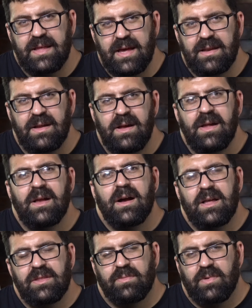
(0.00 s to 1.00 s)
that.
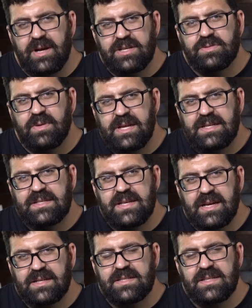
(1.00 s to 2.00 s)
On the one
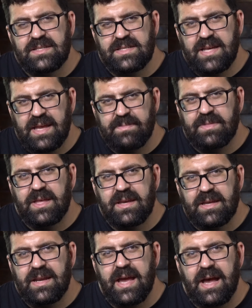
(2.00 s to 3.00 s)
twenty-six, the same thing
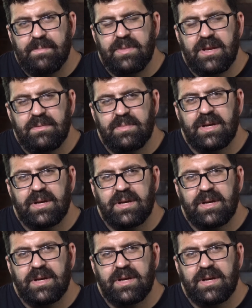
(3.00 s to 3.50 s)
can happen,